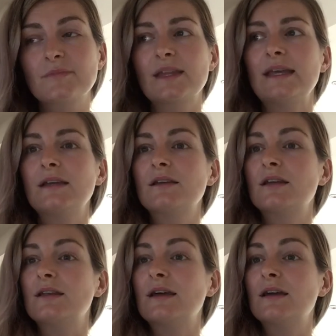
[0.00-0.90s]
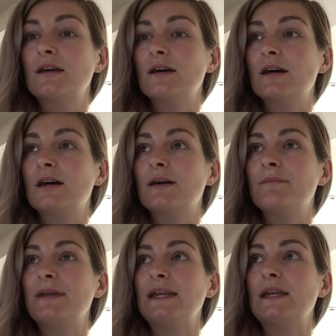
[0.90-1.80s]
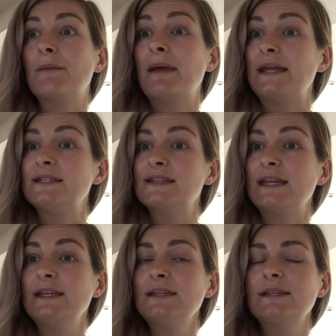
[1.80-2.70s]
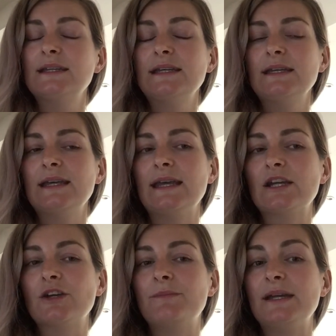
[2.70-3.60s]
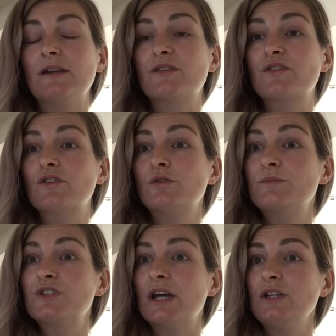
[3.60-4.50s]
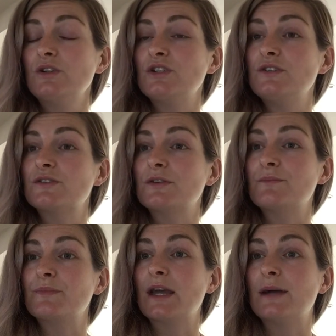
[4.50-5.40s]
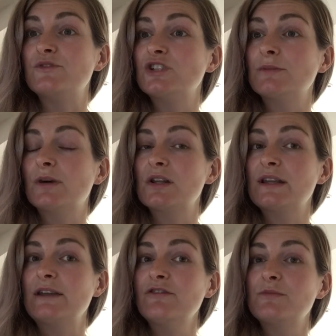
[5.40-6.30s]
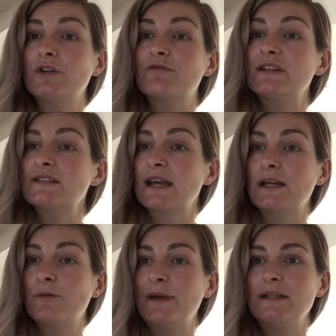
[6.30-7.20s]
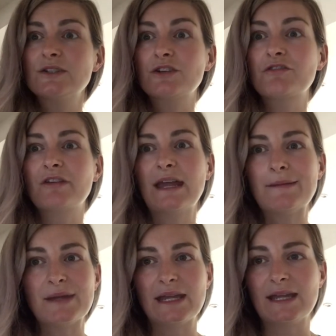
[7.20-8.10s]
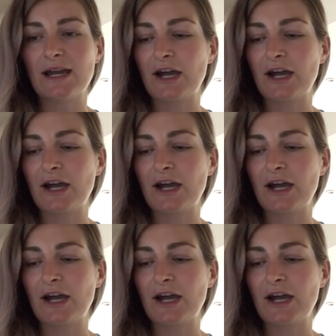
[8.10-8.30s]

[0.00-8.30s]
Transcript: it can be a painting, it could be a sculpture. You could use some junk modelling from your recycle bin to create me